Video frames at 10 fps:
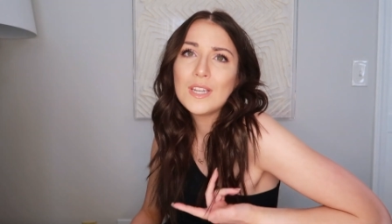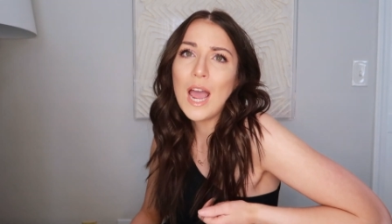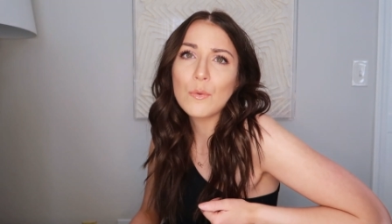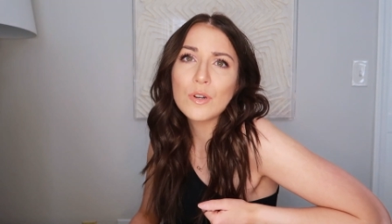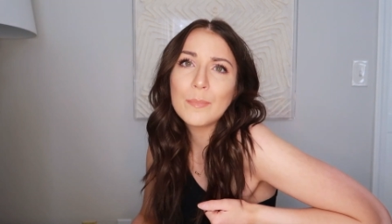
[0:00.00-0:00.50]

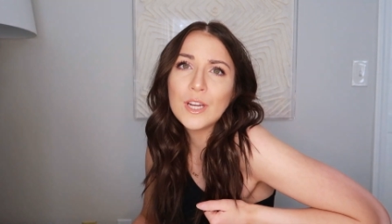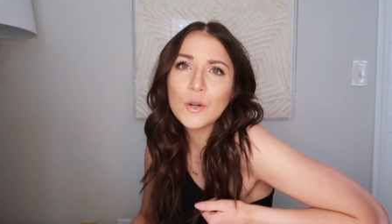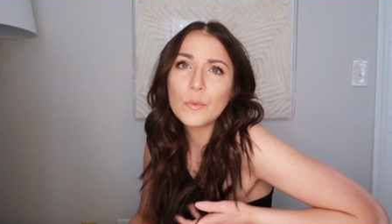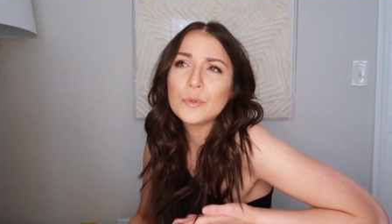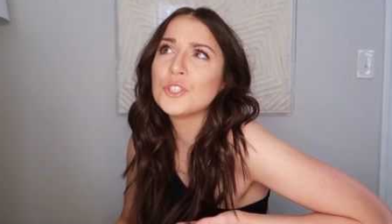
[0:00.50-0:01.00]
Now we're up
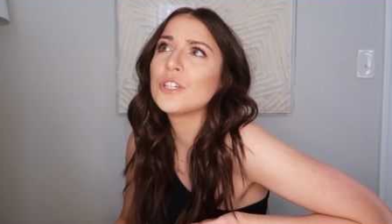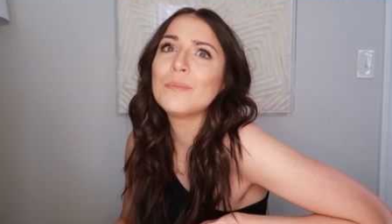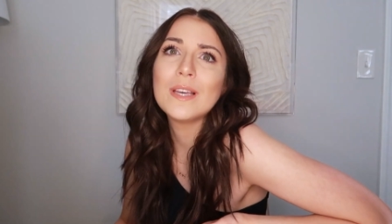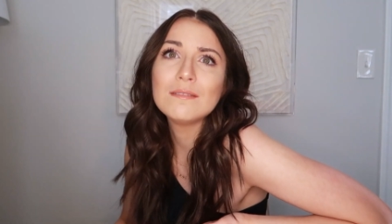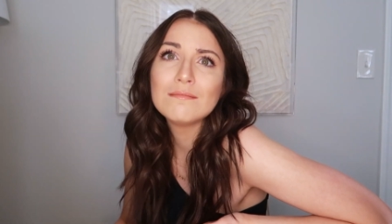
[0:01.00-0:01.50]
here where we should have
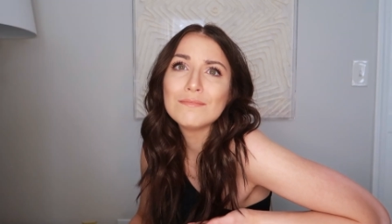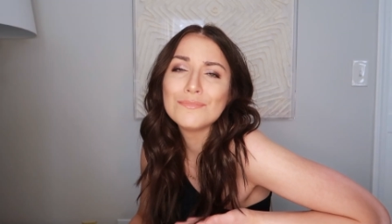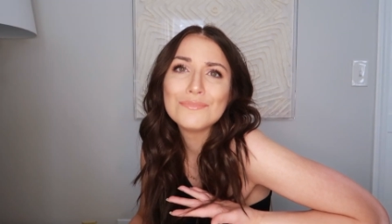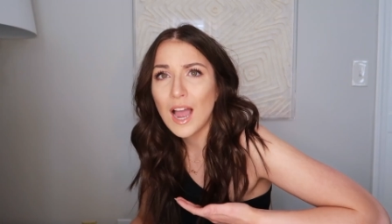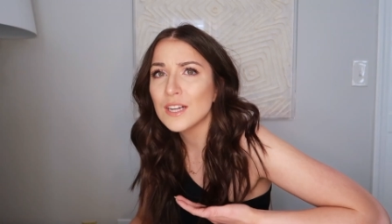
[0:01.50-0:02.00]
been.
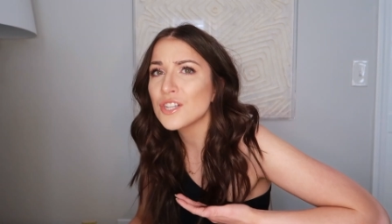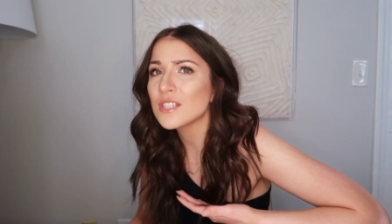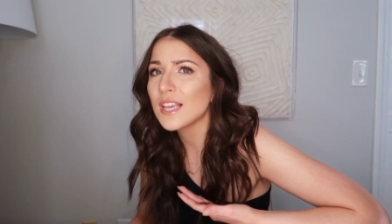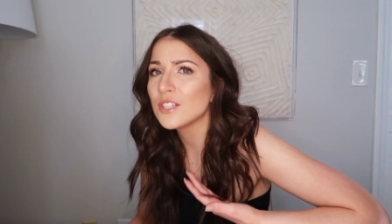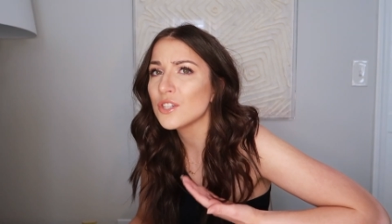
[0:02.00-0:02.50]
I
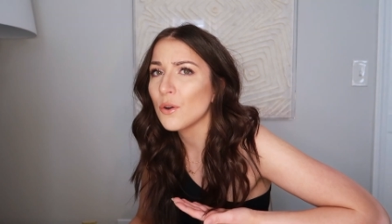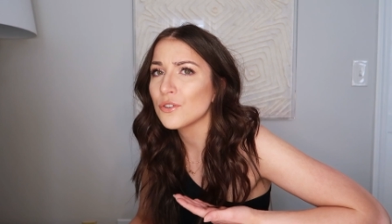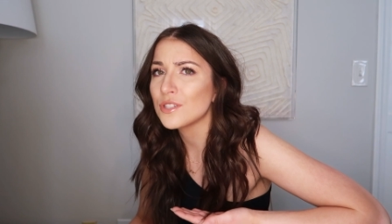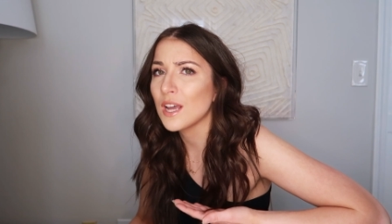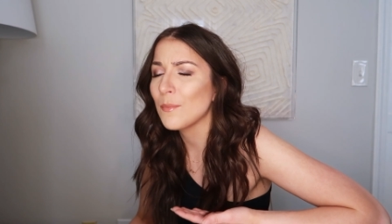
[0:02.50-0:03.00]
just like don't
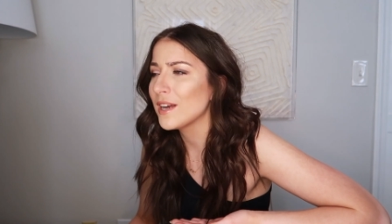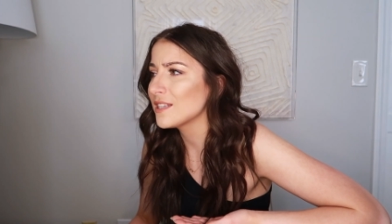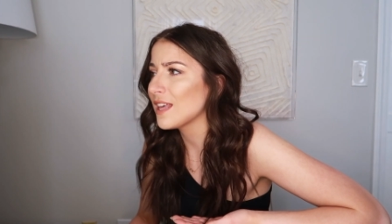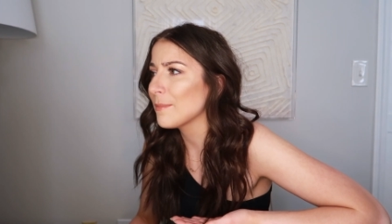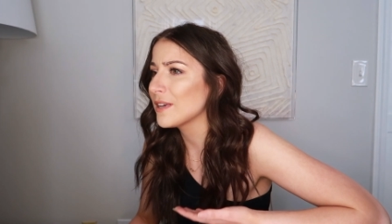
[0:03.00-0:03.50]
understand why I
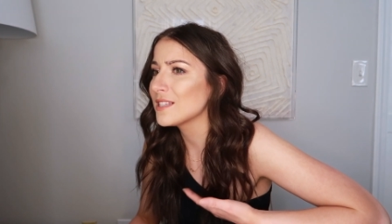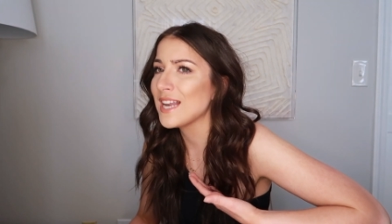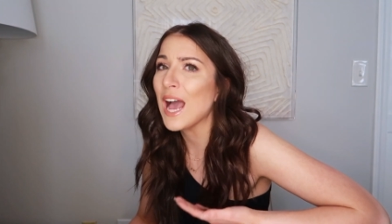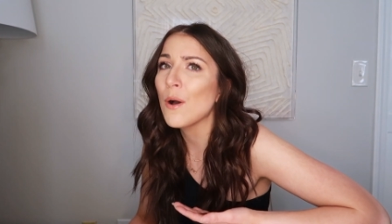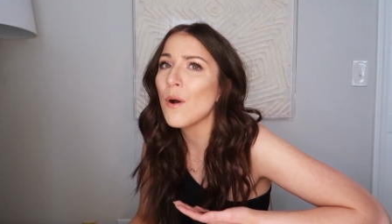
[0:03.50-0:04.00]
did that, because
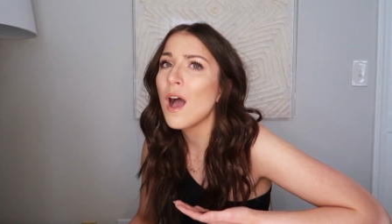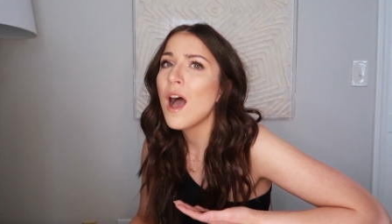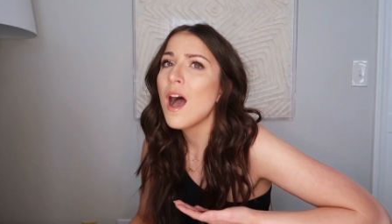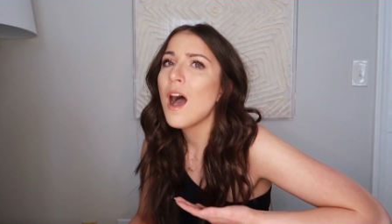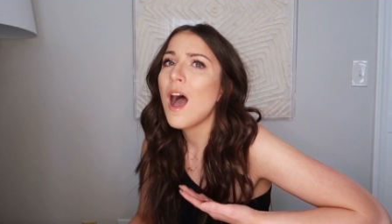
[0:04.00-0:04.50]
now
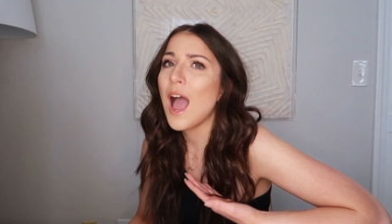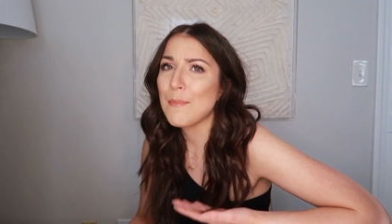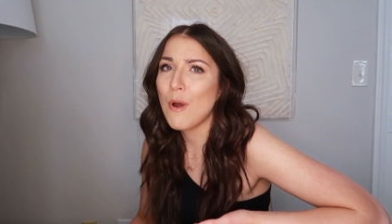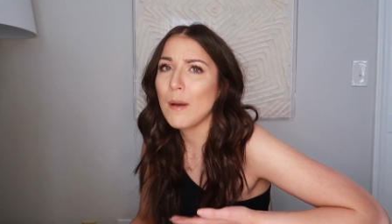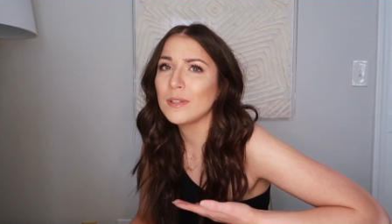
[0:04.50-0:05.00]
I
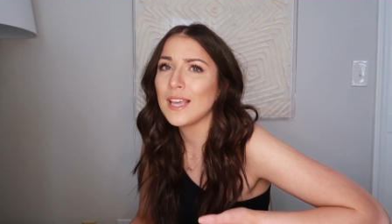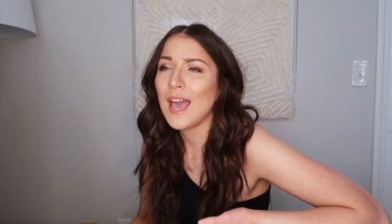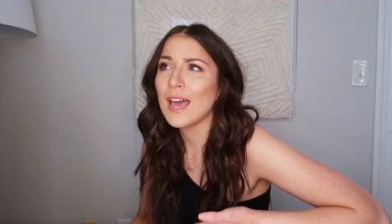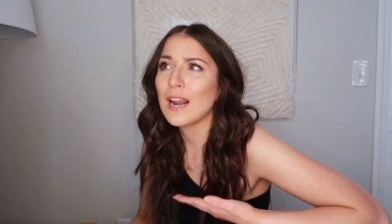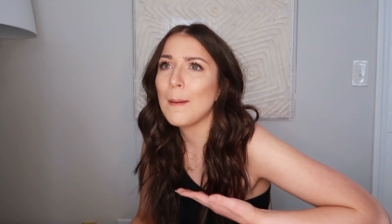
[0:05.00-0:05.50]
probably
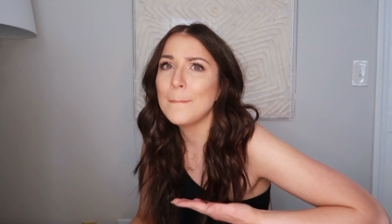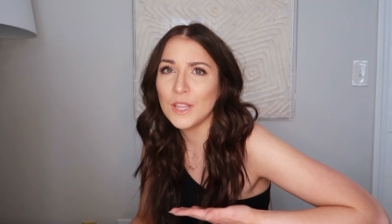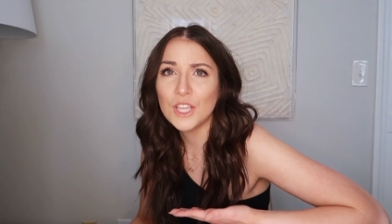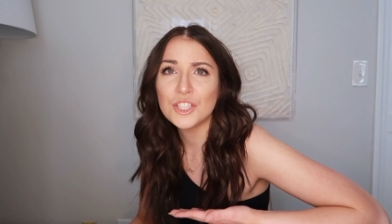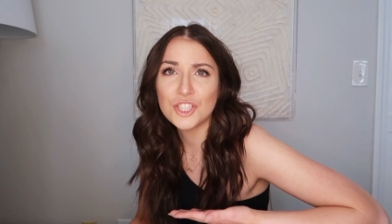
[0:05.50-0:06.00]
had a
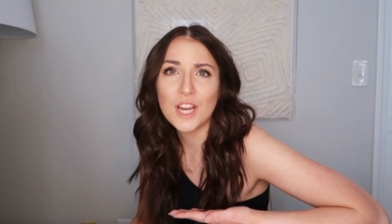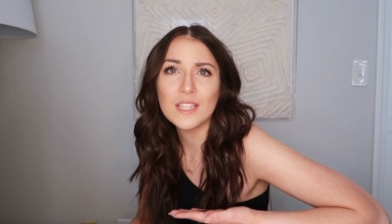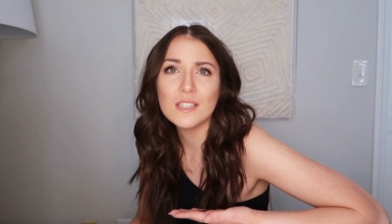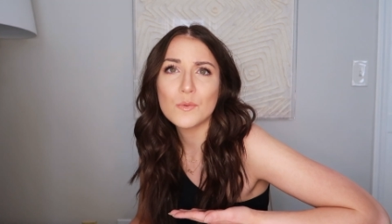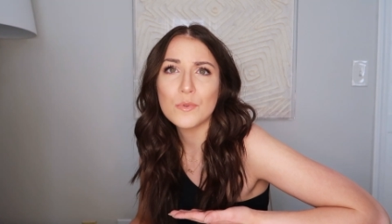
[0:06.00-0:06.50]
million
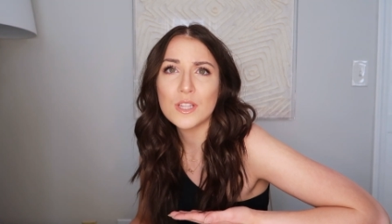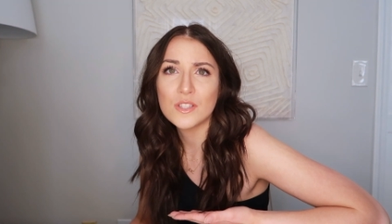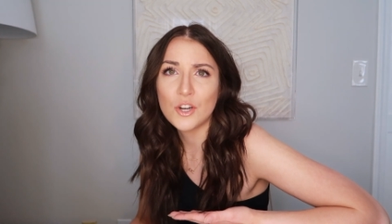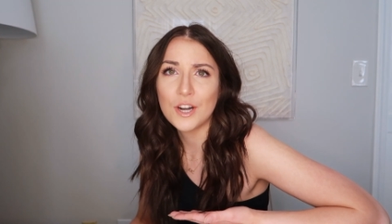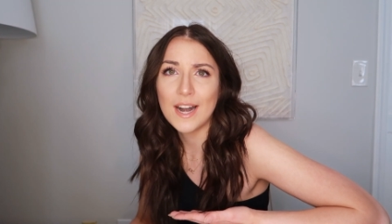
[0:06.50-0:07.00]
chins when this
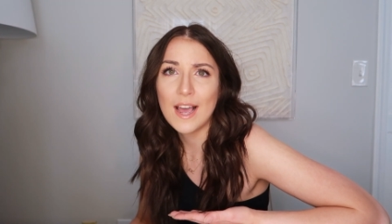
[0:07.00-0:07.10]
started